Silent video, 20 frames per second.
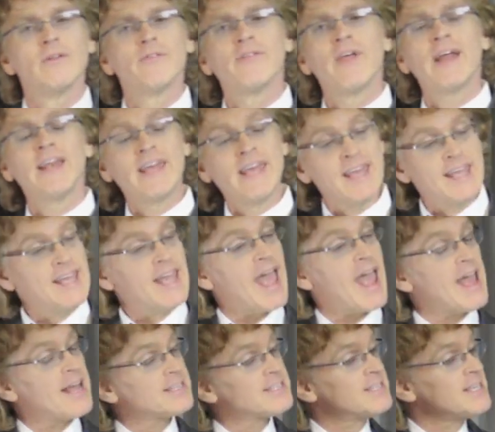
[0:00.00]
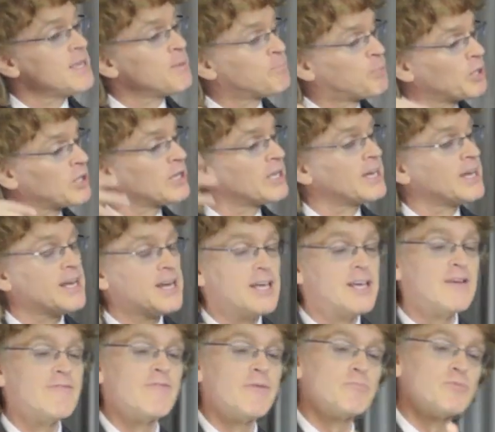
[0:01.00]
then he has the ability to
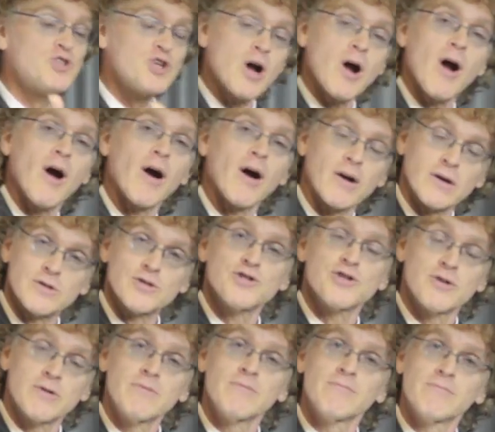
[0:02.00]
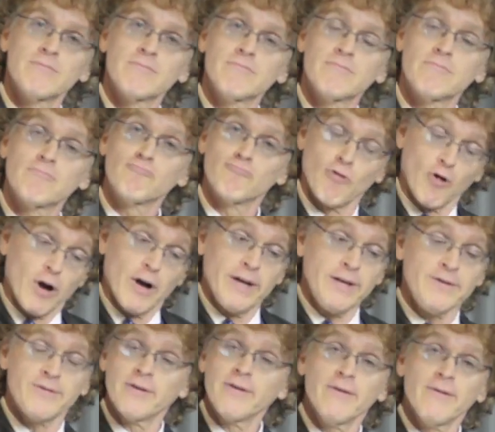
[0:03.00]
give them charge
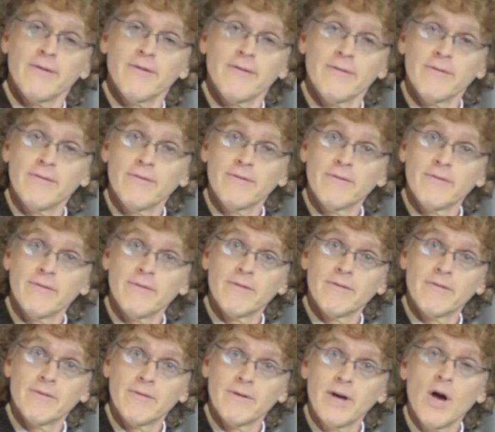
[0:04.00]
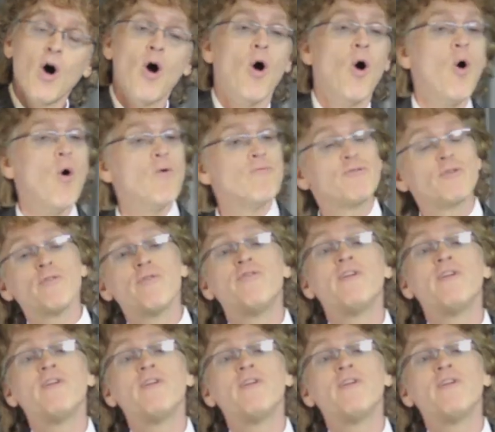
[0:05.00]
right over